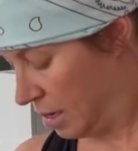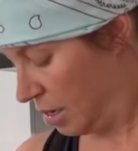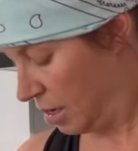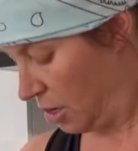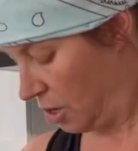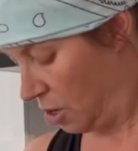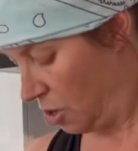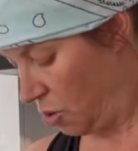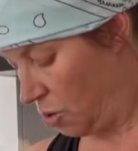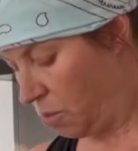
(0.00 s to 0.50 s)

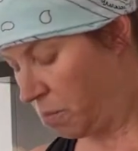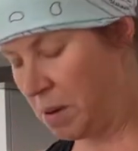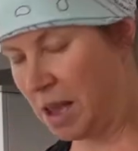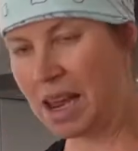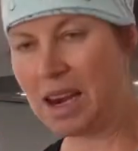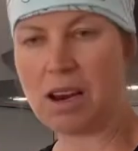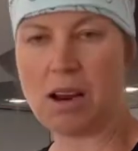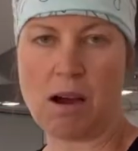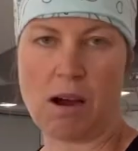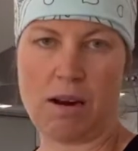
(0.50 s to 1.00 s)
you may
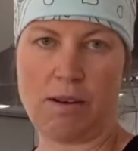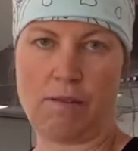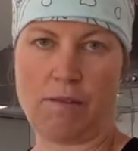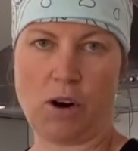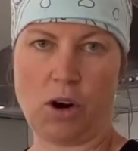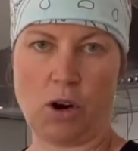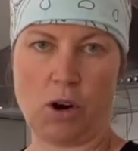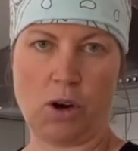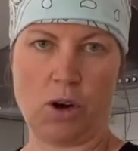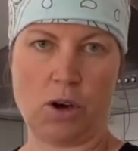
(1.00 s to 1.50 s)
not have
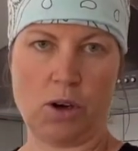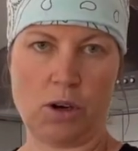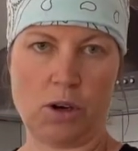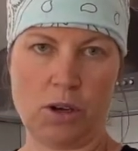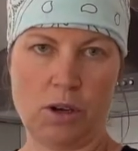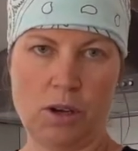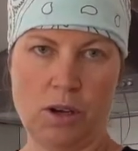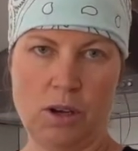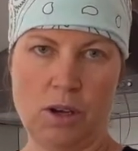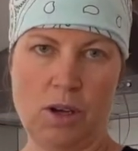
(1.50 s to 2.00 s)
heard
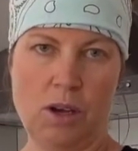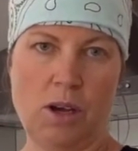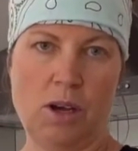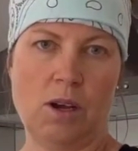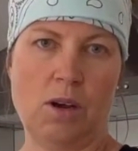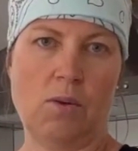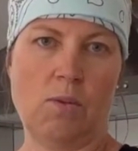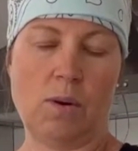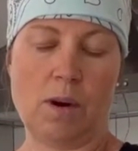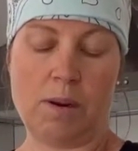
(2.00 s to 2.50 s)

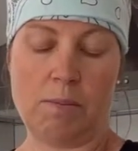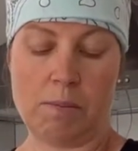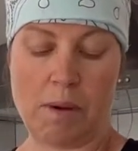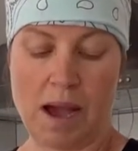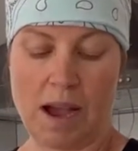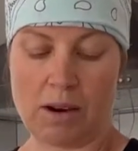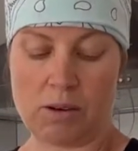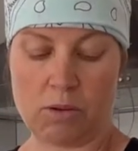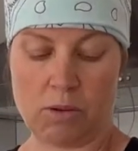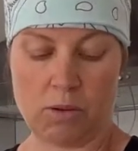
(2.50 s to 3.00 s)
what a
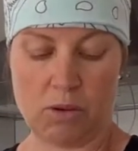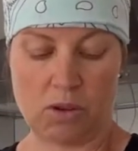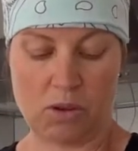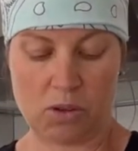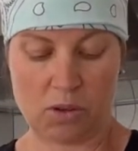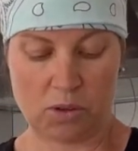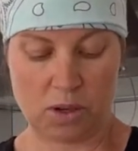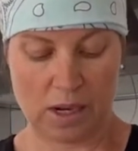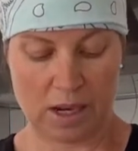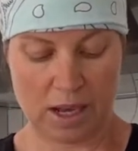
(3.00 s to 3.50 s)

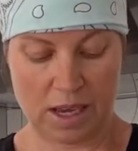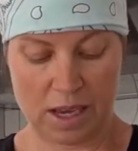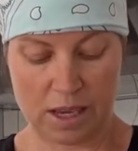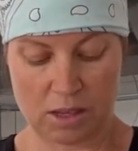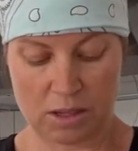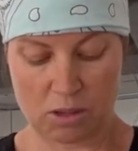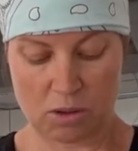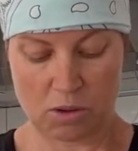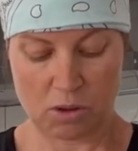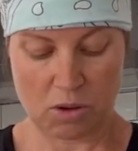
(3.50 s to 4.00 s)
macronutrient
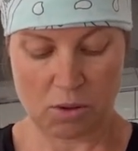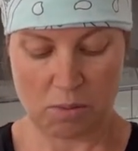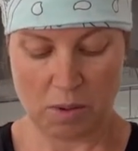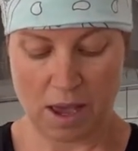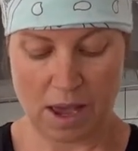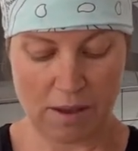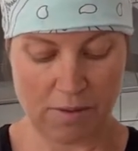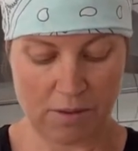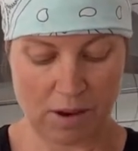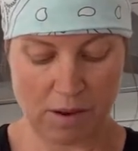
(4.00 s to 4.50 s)
is, or you
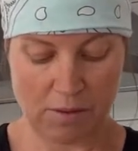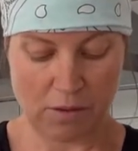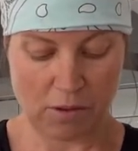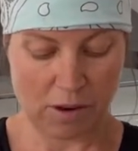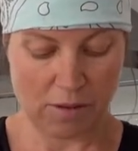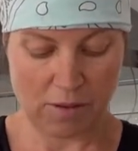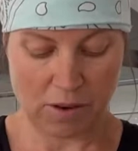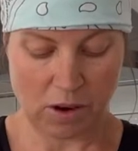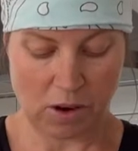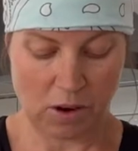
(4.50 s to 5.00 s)
may have never
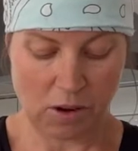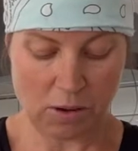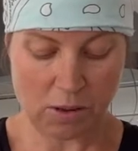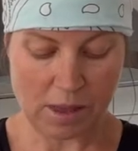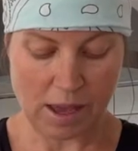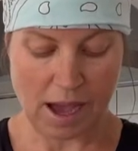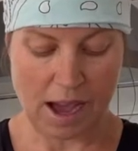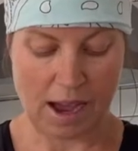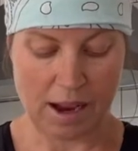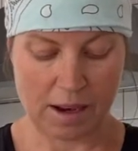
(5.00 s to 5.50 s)
even heard
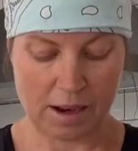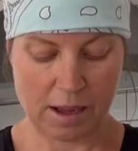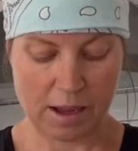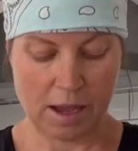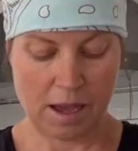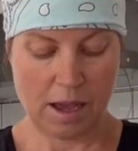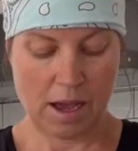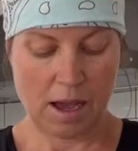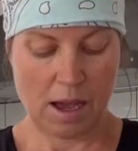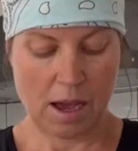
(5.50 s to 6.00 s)
that.
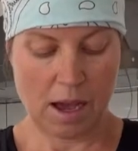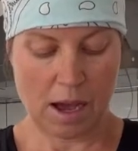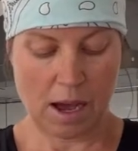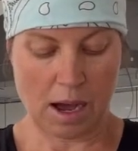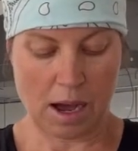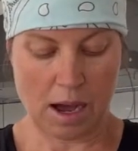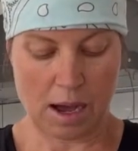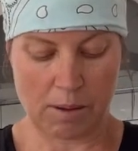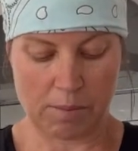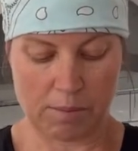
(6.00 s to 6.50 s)

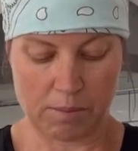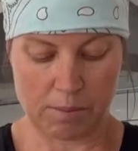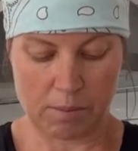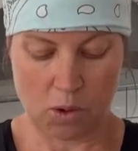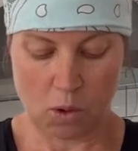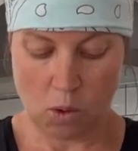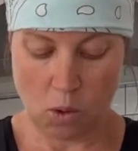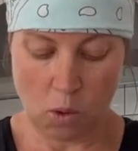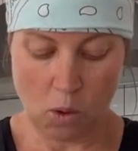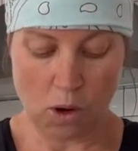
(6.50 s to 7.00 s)

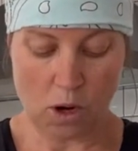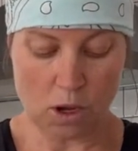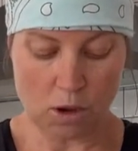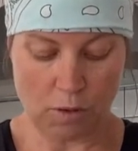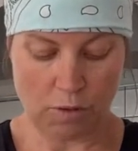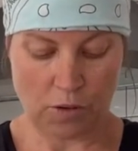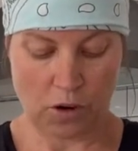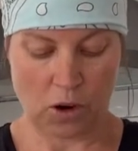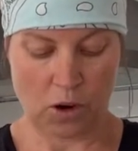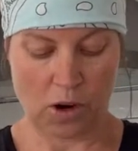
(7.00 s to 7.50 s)
Or
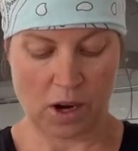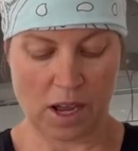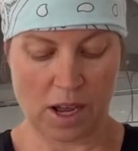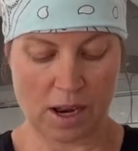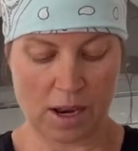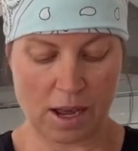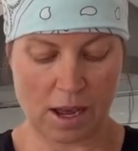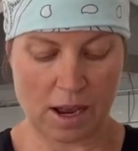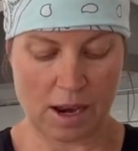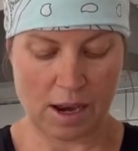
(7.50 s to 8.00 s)
you've heard
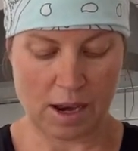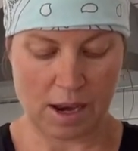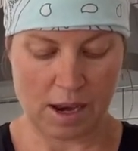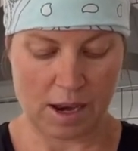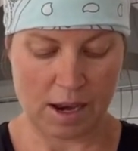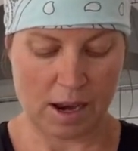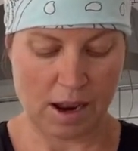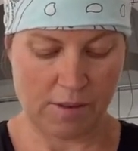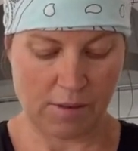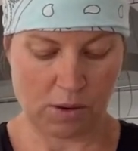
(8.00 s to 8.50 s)
it
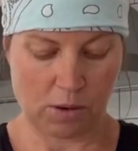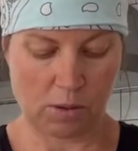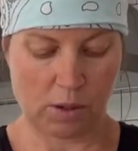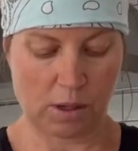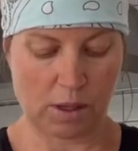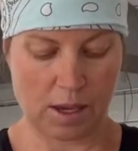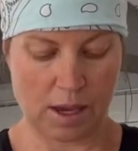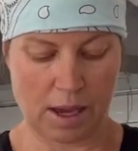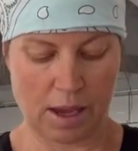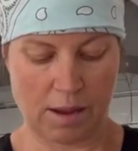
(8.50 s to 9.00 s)
and never
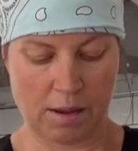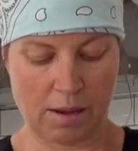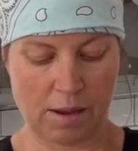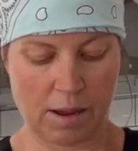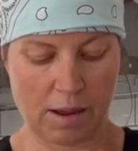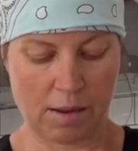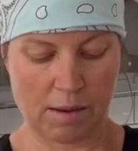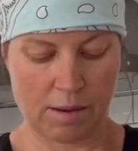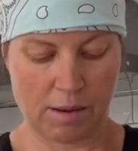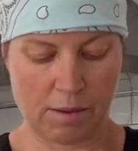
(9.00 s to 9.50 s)
really
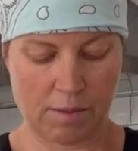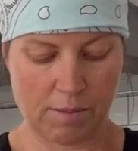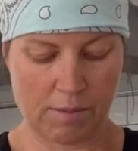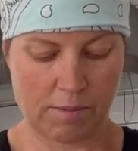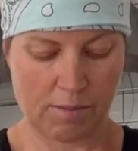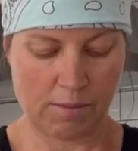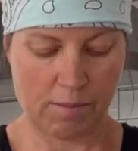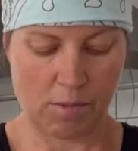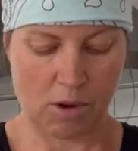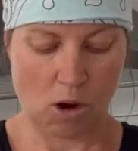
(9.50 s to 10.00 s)

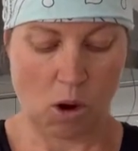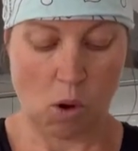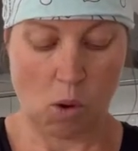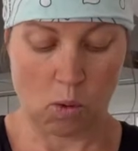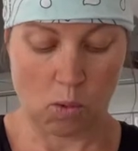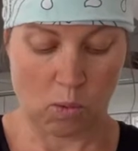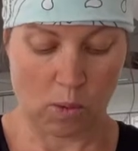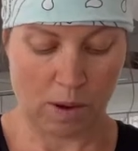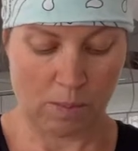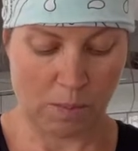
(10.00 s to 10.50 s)

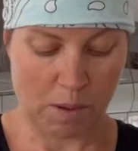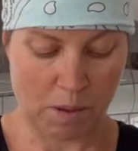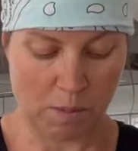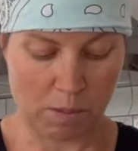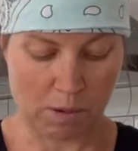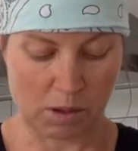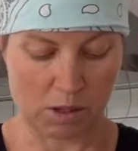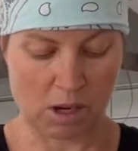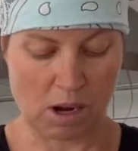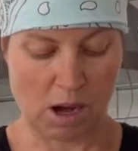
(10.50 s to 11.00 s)
known what
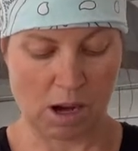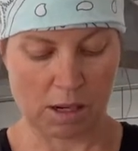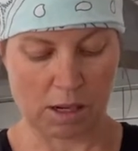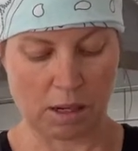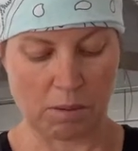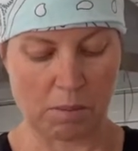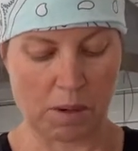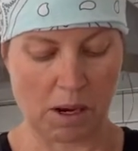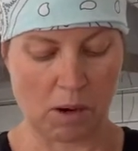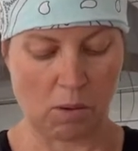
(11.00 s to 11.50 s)
people are talking
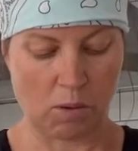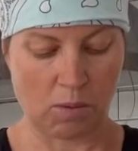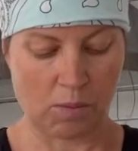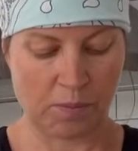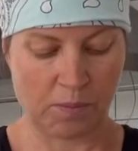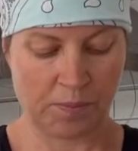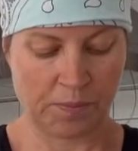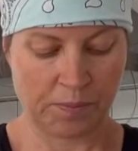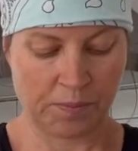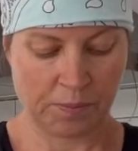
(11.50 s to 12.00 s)
about
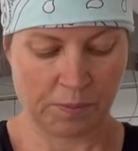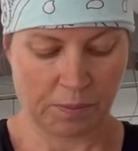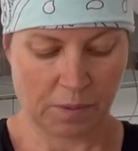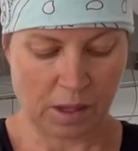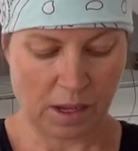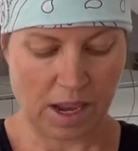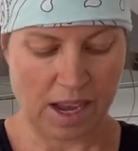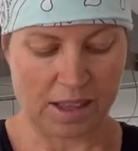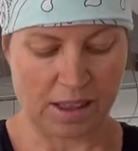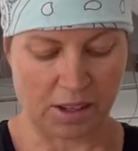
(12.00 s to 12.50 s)

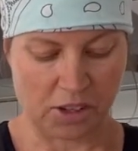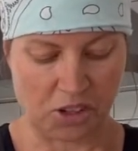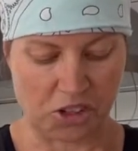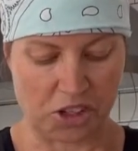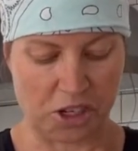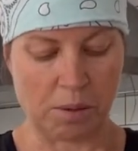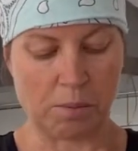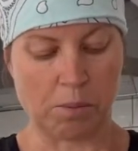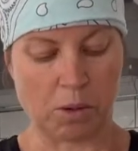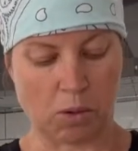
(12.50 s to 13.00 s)
at the
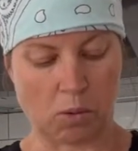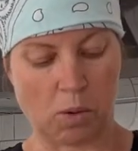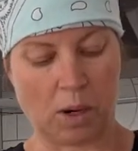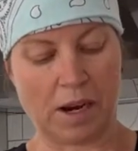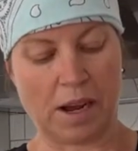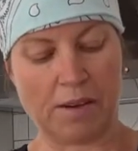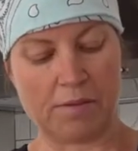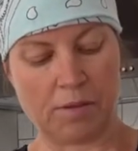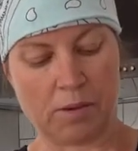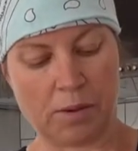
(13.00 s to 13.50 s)
gym or
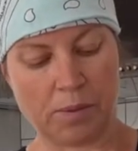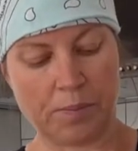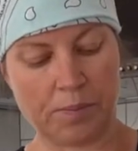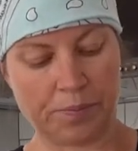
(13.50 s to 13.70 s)
whatever.